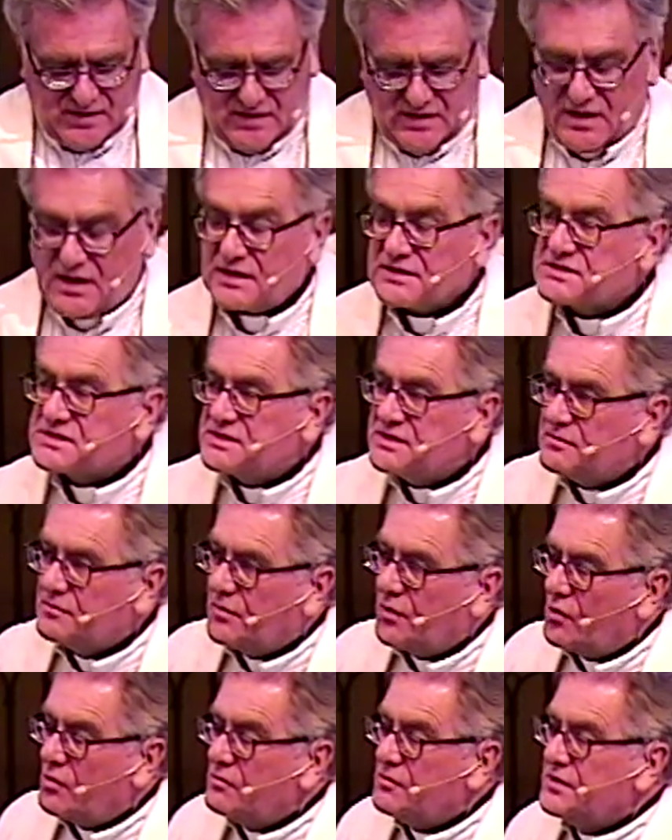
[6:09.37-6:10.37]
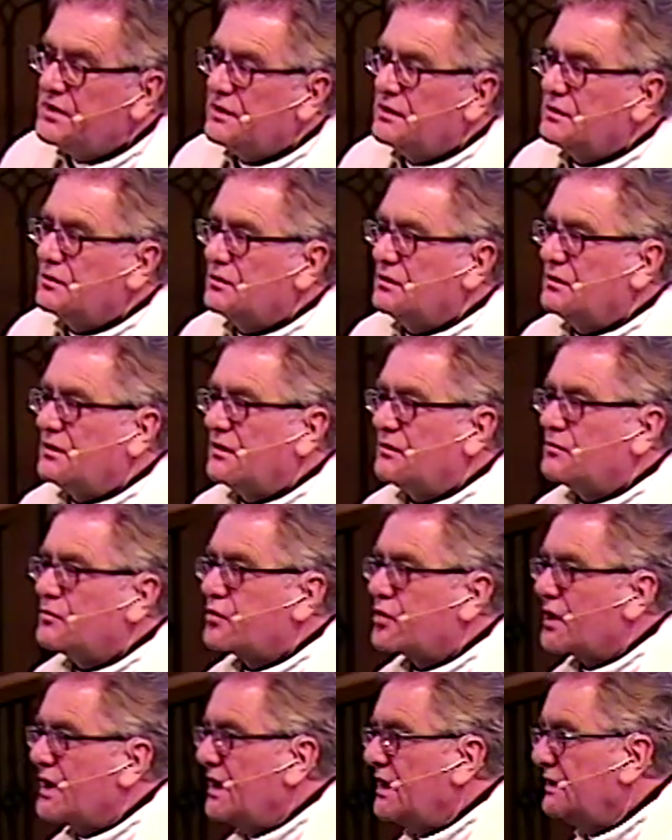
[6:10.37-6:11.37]
A simple meal of
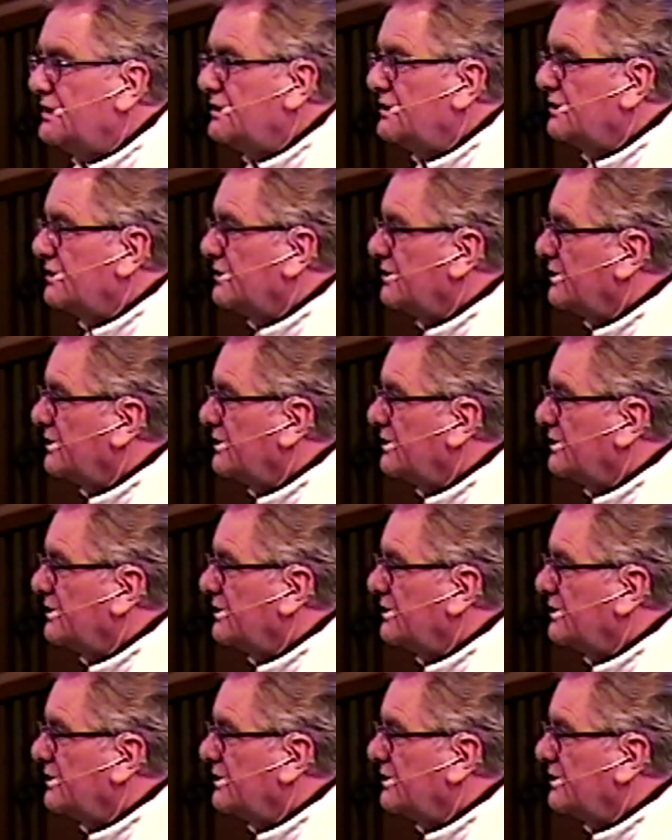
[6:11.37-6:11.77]
bread